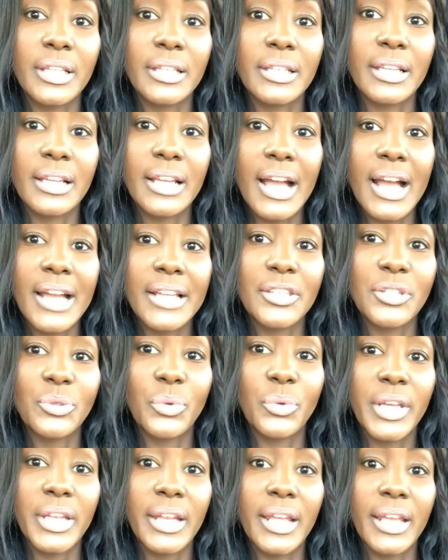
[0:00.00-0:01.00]
and the guy
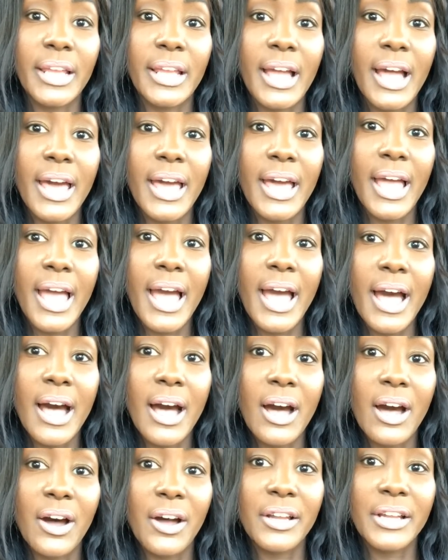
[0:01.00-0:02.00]
you went and got
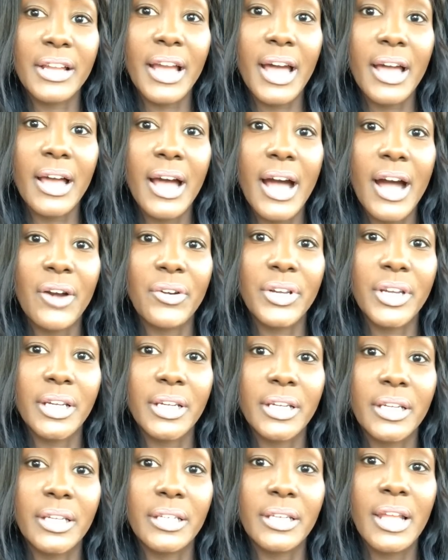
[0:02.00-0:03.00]
how
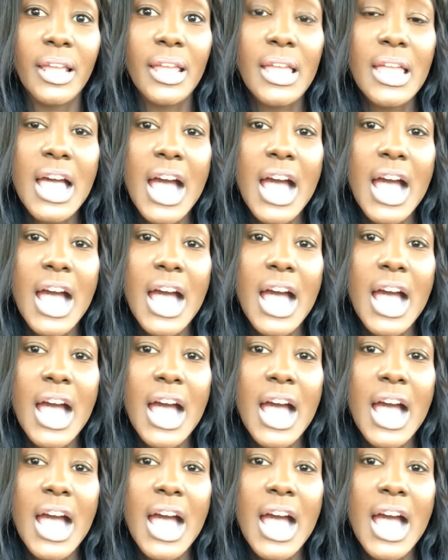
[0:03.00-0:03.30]
gun.